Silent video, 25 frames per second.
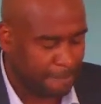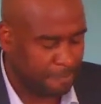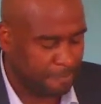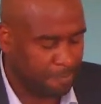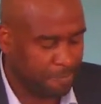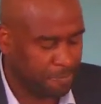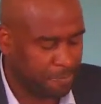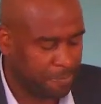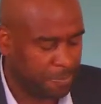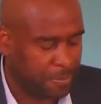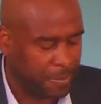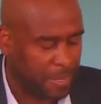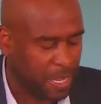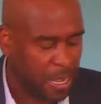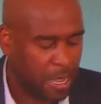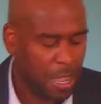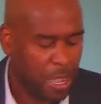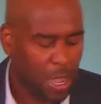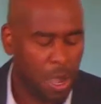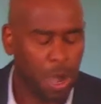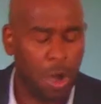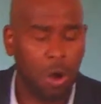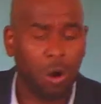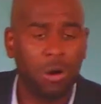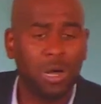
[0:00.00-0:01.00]
O
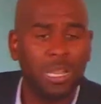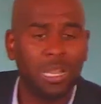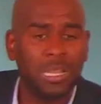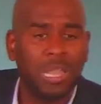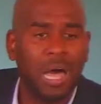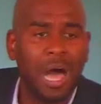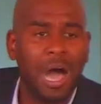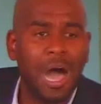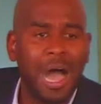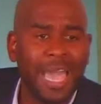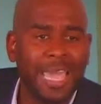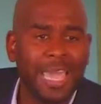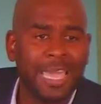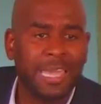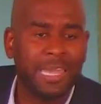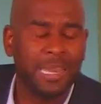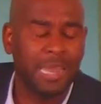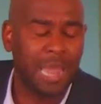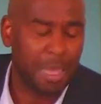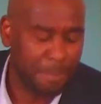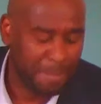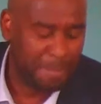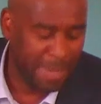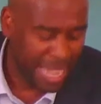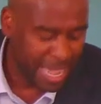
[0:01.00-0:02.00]
oh Allah, I
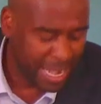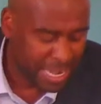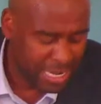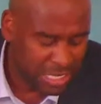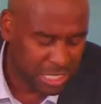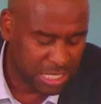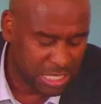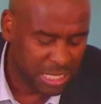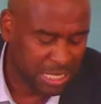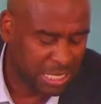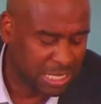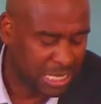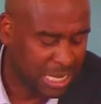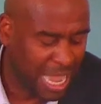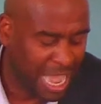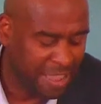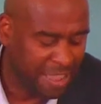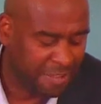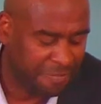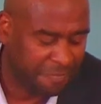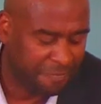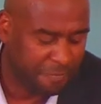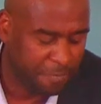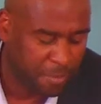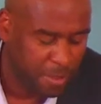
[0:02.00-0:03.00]
cannot manage this
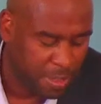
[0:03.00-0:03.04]
life